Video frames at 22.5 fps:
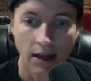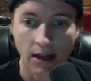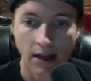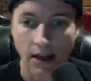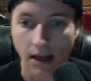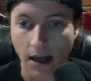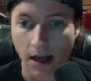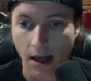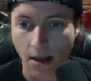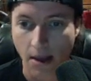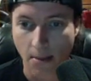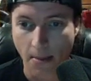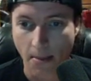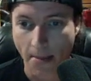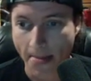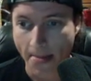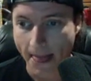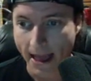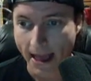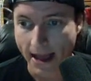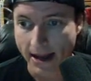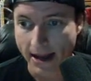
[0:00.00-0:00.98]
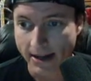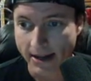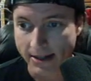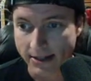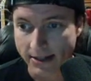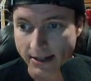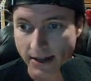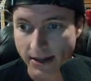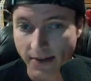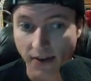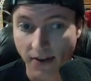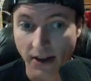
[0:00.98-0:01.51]
Um, and
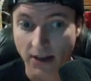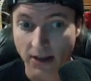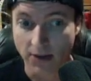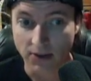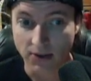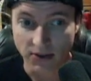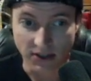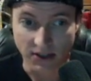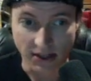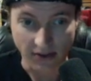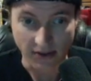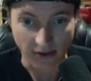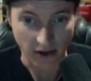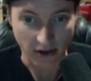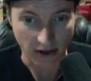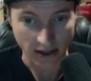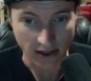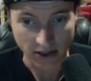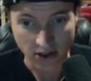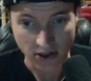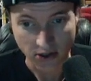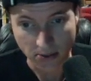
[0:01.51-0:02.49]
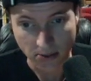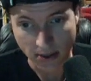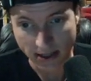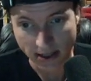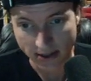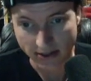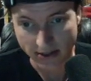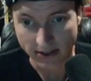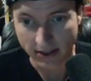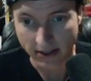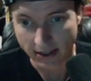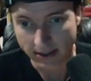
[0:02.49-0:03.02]
if I use default
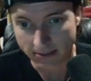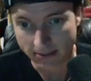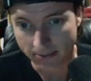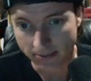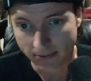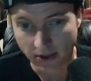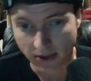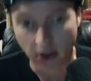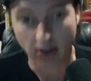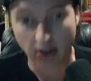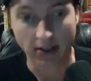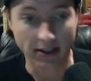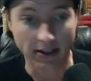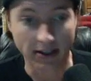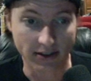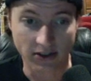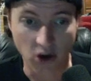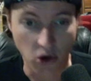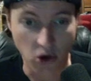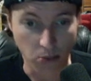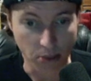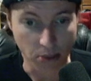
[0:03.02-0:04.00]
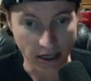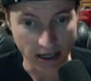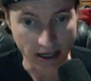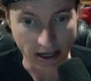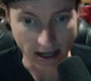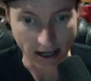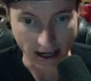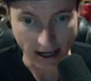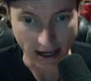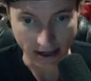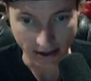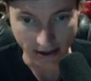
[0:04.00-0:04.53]
instruments, um, they'll at least open
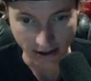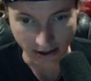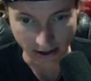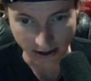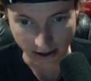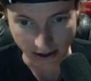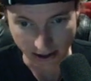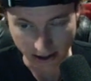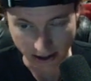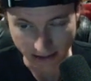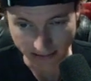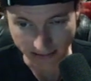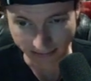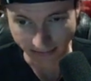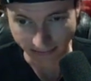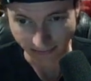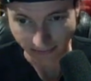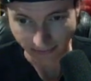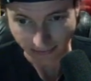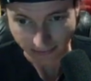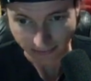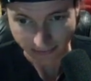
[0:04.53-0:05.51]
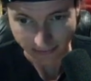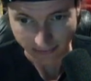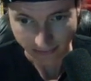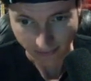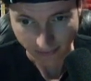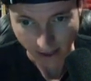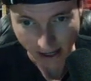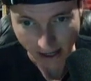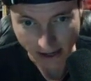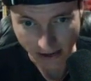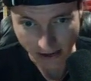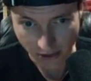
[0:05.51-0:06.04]
in your um,
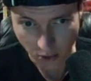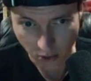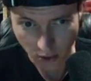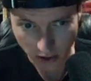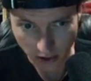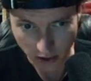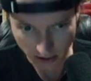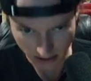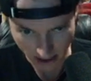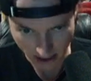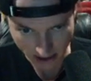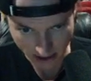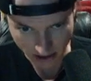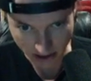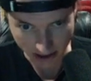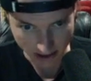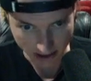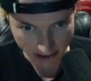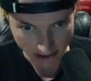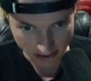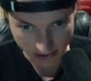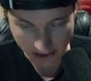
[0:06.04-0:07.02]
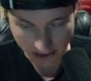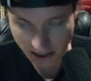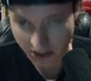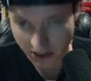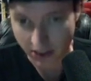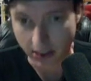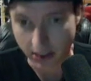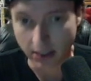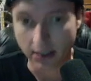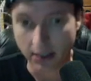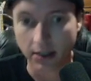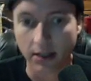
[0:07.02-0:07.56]
in your Logic
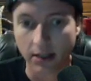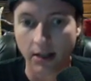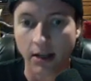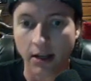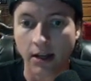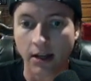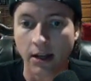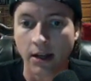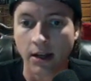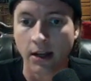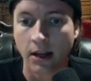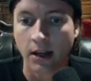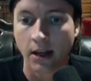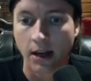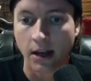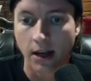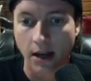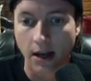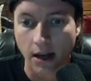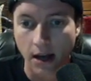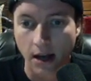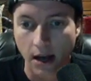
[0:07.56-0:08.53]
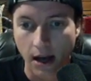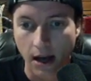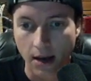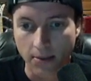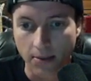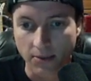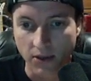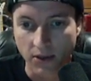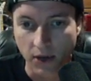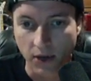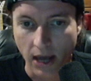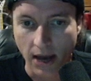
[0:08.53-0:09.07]
session. Um,
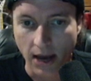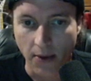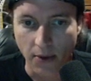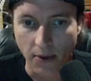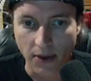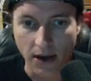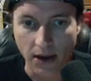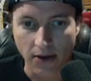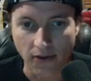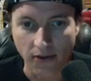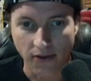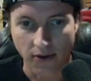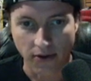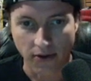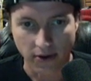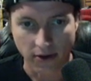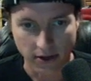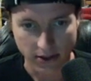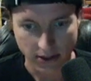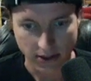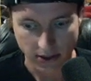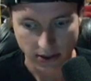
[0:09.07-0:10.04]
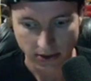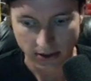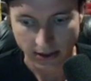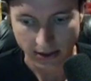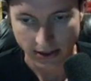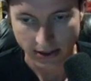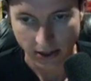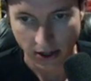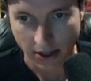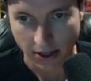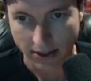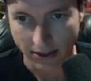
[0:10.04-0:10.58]
so yeah, without further ado, let's
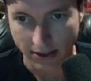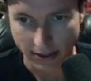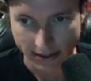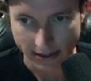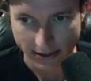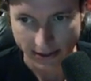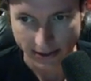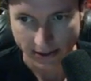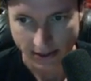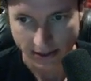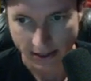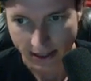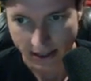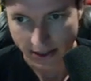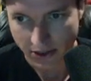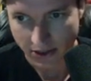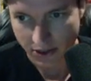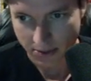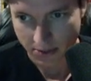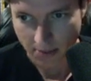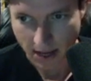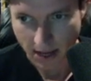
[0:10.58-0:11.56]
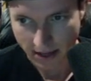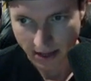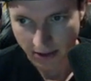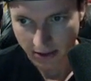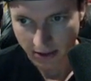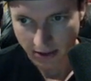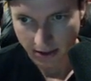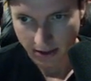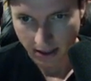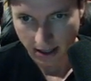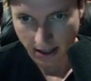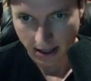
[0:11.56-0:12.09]
go ahead and listen to the
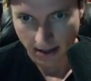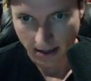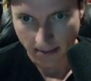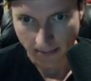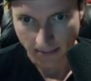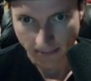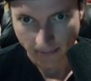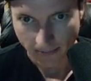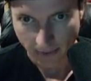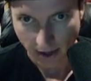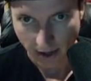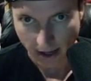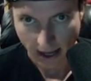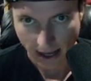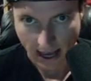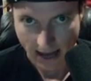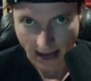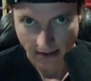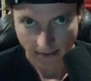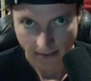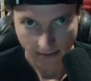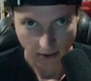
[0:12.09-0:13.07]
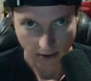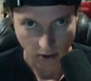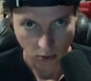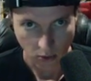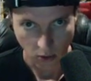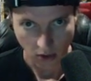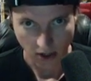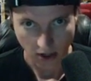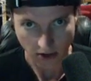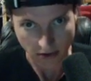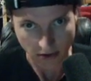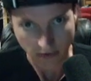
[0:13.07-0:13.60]
instrumental. Um, again, you
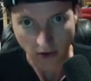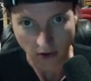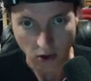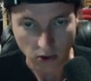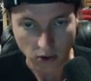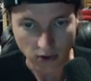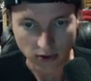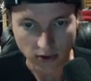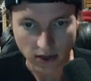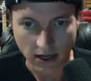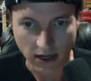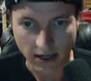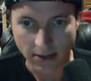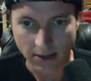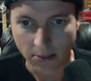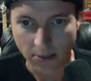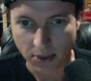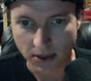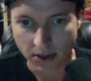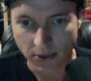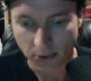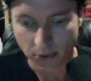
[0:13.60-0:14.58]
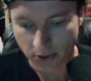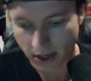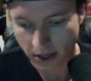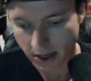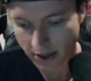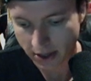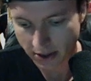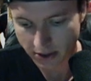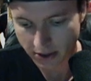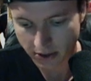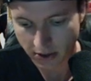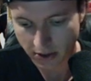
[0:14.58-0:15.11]
won't hear the vocals on it because we're not
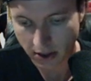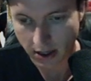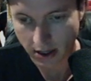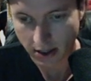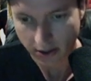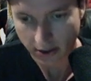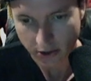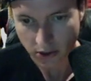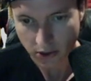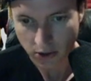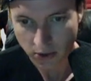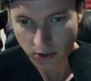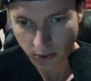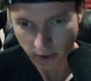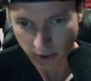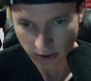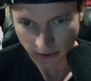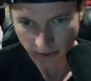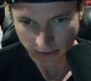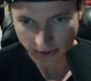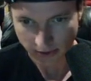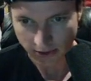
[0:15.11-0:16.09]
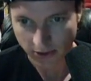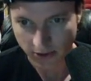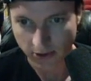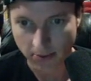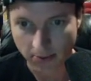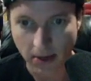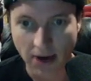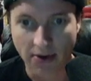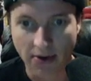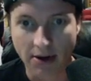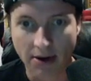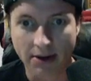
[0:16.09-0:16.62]
hearing uh, Juice WRLD. This is
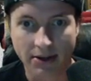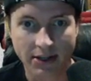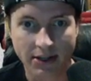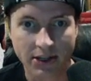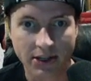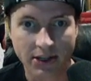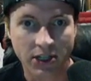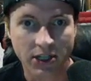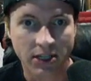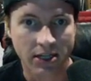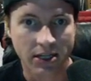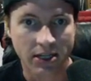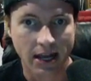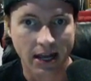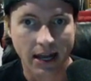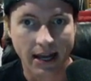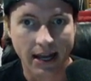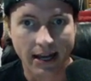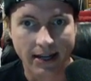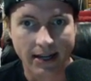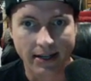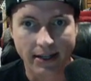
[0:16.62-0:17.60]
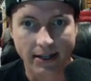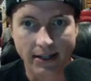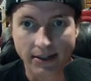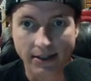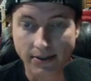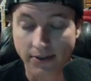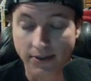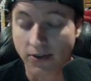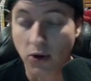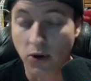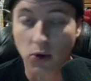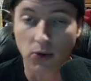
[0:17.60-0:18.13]
my rendition, and uh,
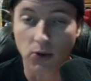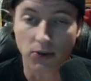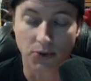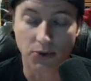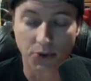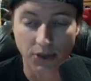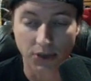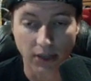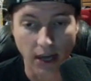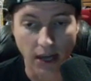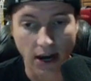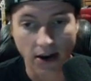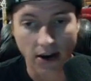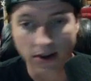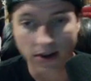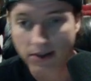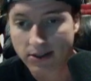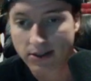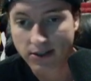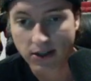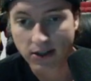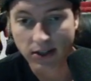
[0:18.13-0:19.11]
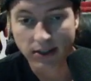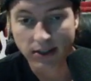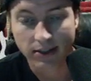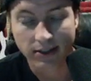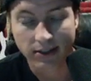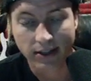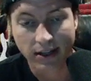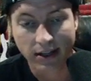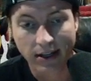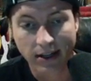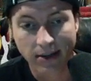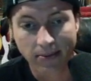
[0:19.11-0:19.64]
the vocals really carry this song.
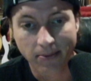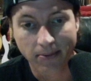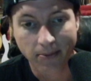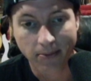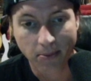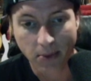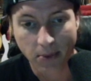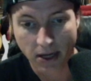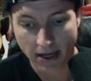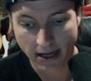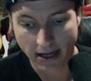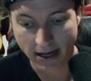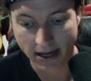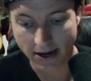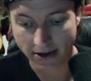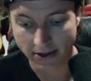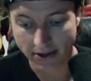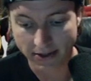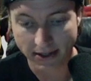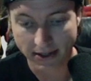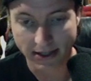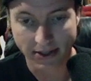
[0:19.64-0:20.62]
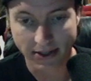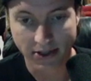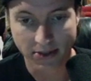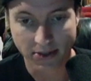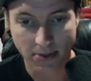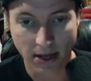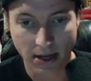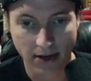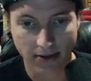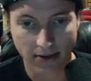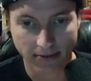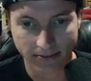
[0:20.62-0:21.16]
Um, but here's the
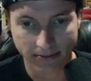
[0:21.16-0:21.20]
instrumental.